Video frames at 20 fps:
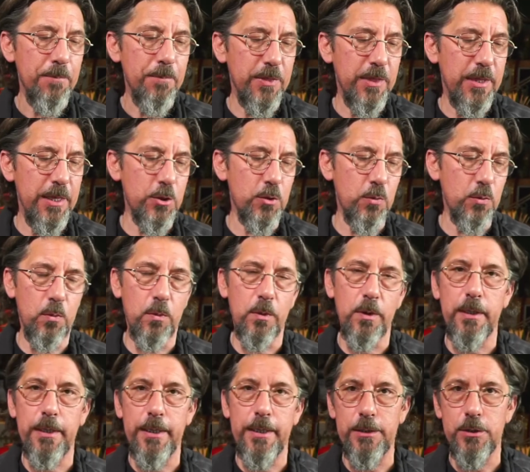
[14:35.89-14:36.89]
This
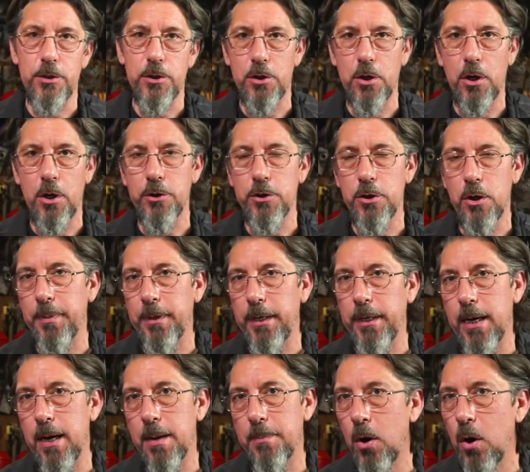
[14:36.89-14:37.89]
really starts
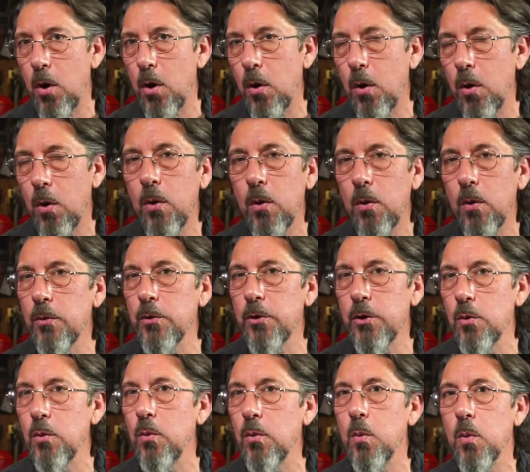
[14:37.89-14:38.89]
opening up a whole
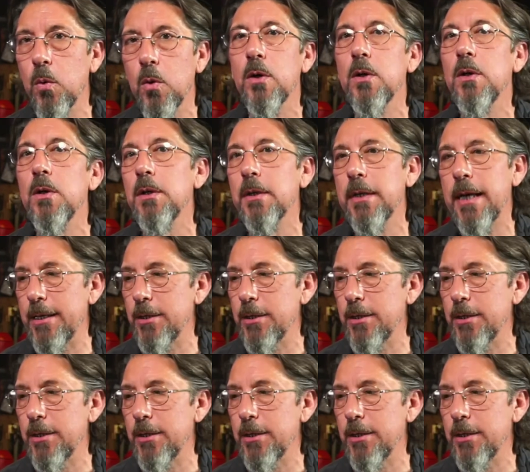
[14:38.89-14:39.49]
new world